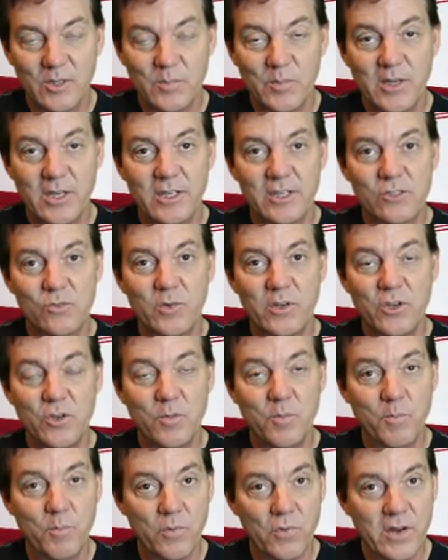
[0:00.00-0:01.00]
because when you
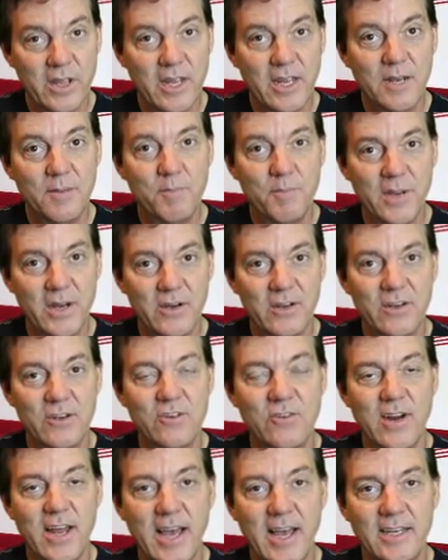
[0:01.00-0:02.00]
breed bearded
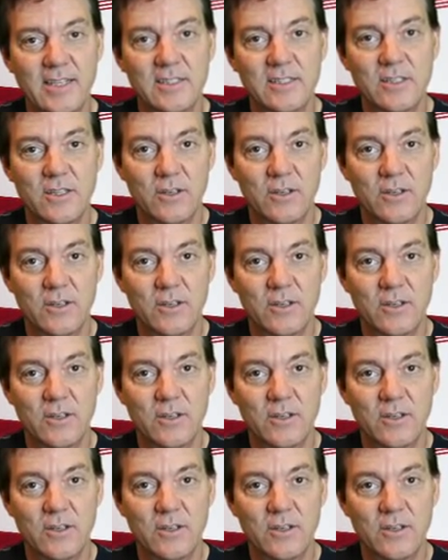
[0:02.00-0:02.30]
dragons,